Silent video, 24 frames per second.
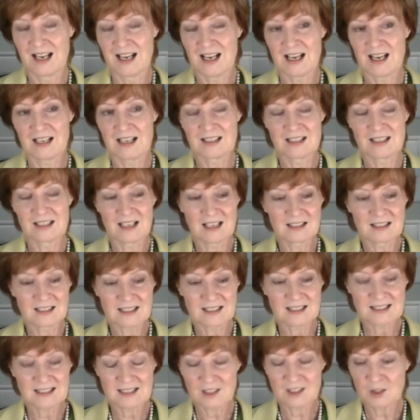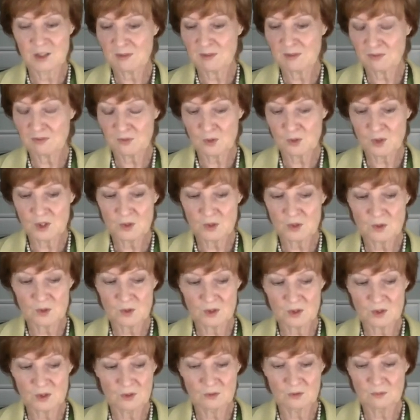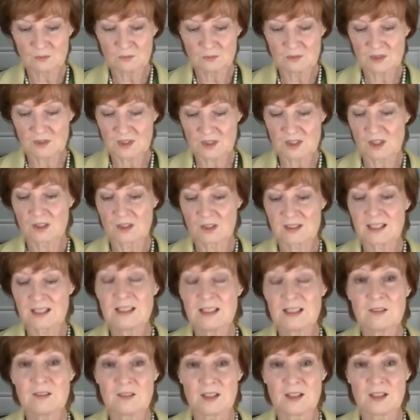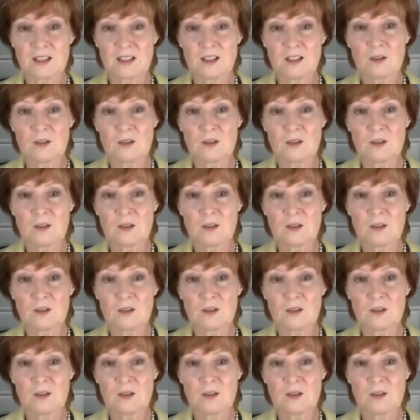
And I say, before you start anything,